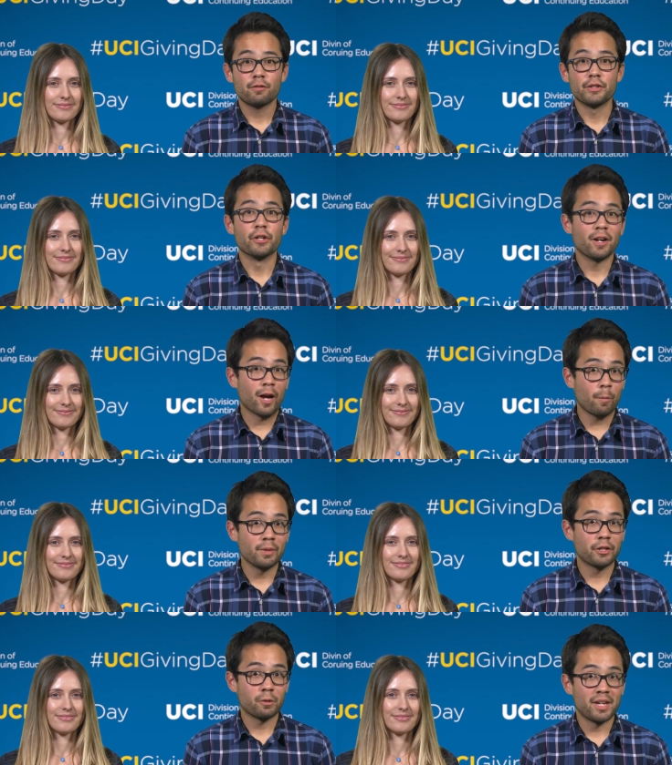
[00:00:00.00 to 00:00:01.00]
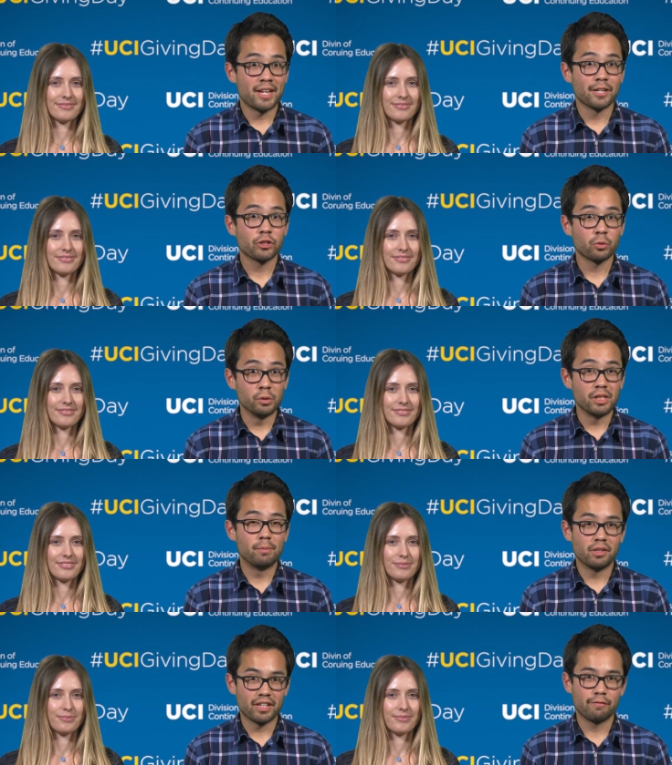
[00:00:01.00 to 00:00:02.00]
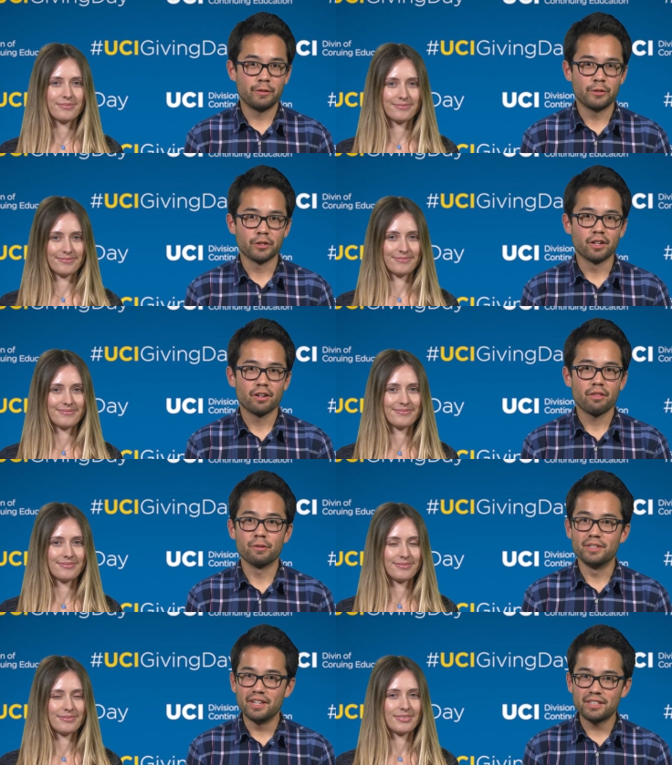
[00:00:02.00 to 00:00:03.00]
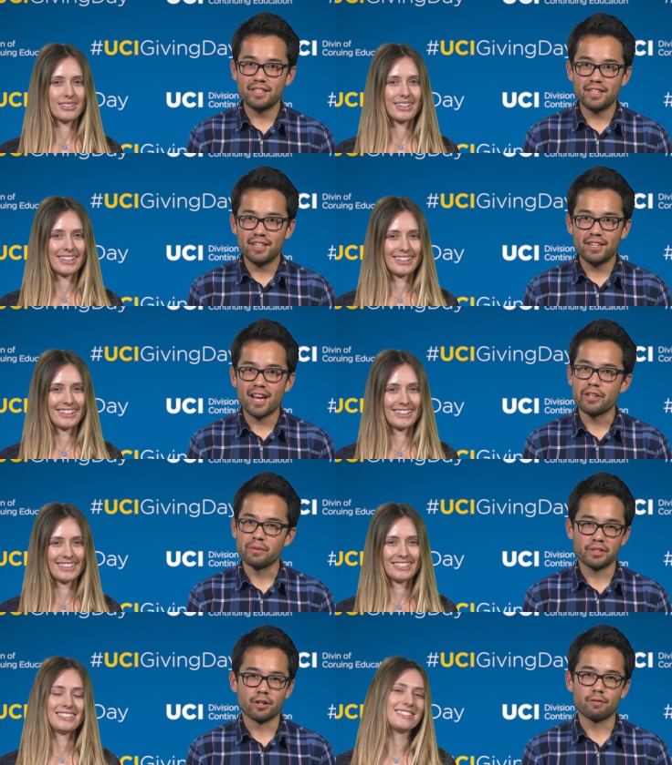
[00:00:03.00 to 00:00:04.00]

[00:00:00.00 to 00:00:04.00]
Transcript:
Speaker 1: for your help in creating a truly brilliant future through DCE at UC